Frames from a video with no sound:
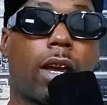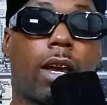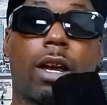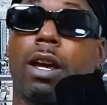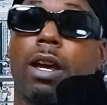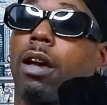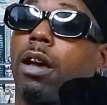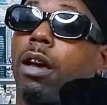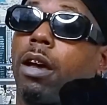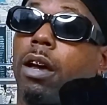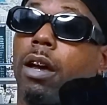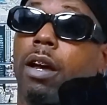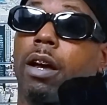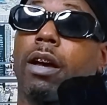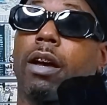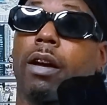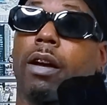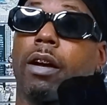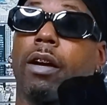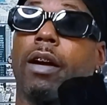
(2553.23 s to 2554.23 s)

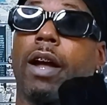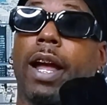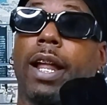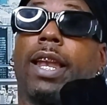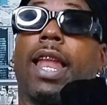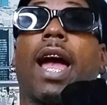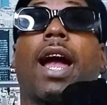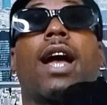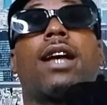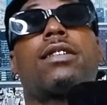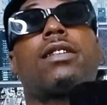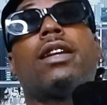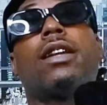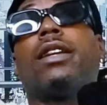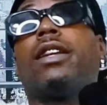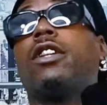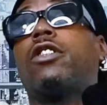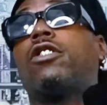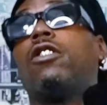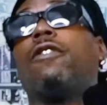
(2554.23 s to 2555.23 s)
Yeah, and like I said, this is
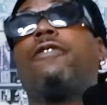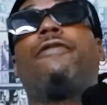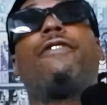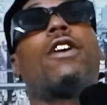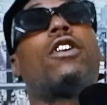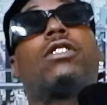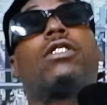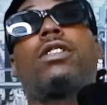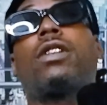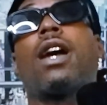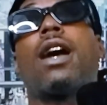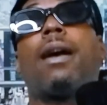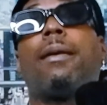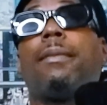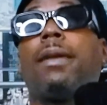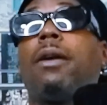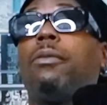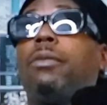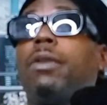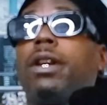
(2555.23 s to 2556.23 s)
the first time that
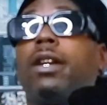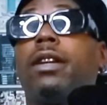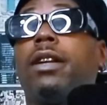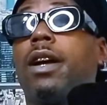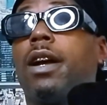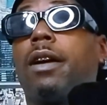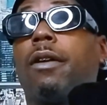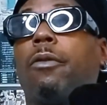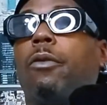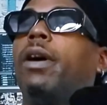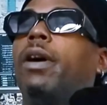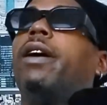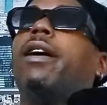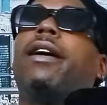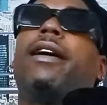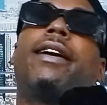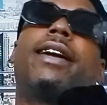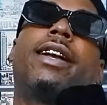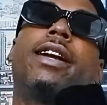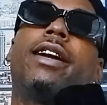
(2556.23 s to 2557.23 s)
well,
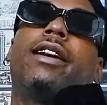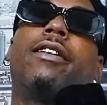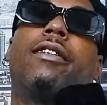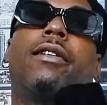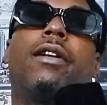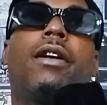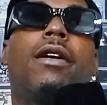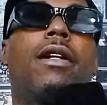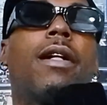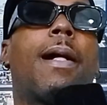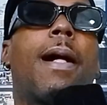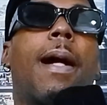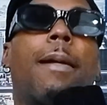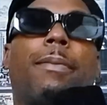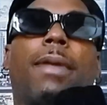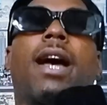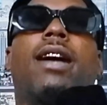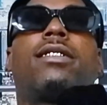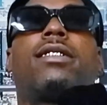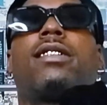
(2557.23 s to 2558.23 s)
again, I'm not
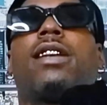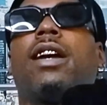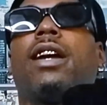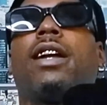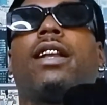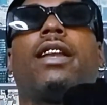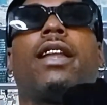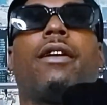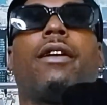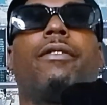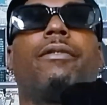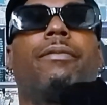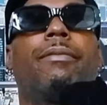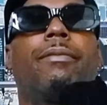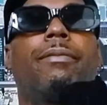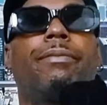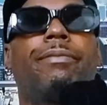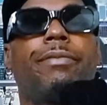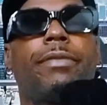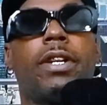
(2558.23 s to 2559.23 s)
saying that
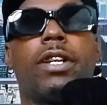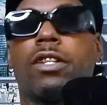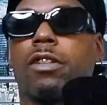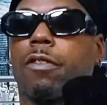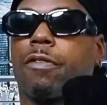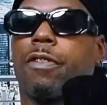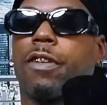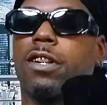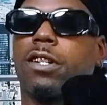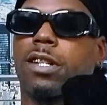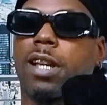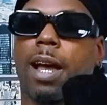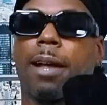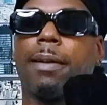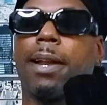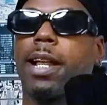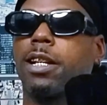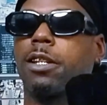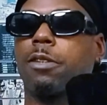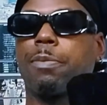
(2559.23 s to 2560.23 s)
it's the first time that it's
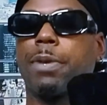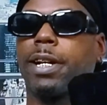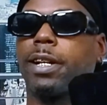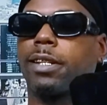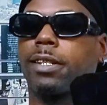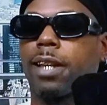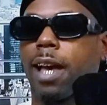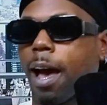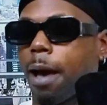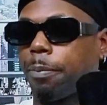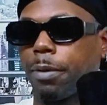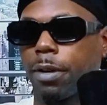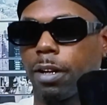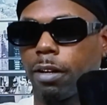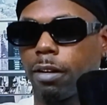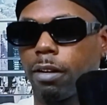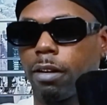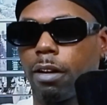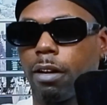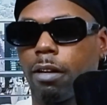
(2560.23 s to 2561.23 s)
been a topic,
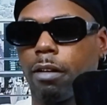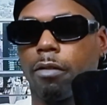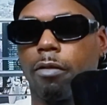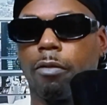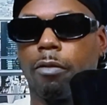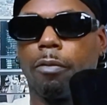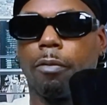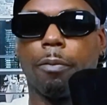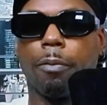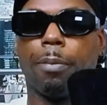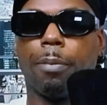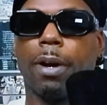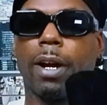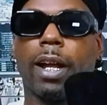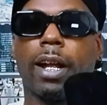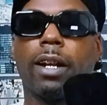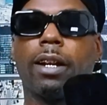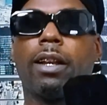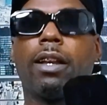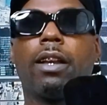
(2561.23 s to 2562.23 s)
but
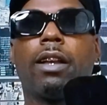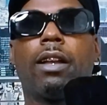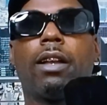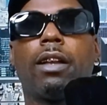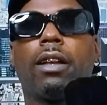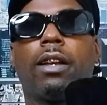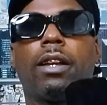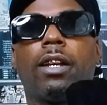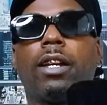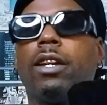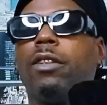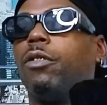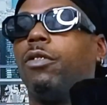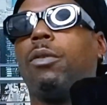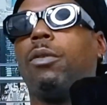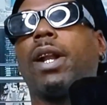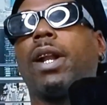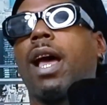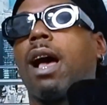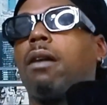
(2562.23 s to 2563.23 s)
even when
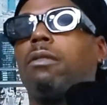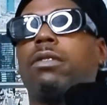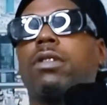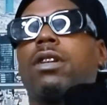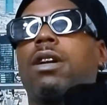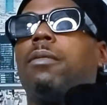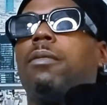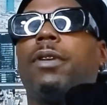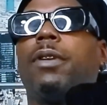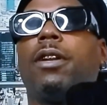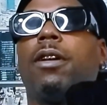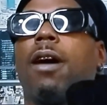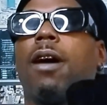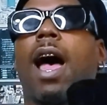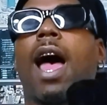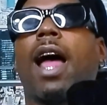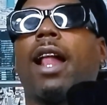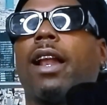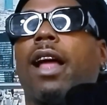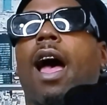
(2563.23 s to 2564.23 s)
I was coming up,
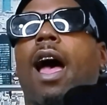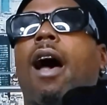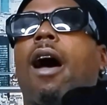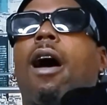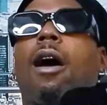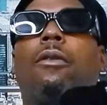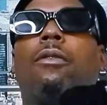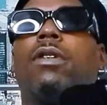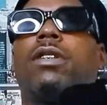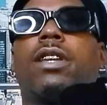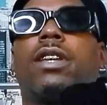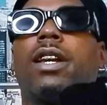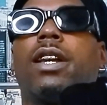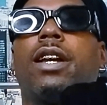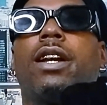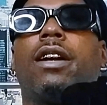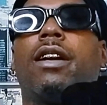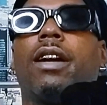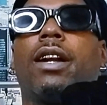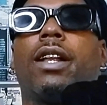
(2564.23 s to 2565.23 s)
I wasn't
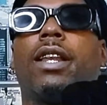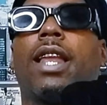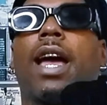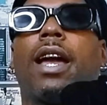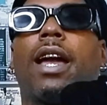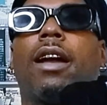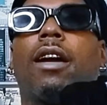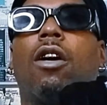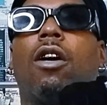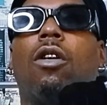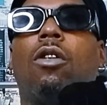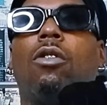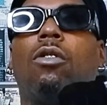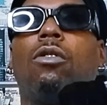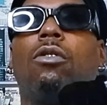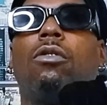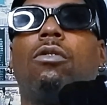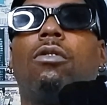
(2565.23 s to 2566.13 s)
hearing like, oh,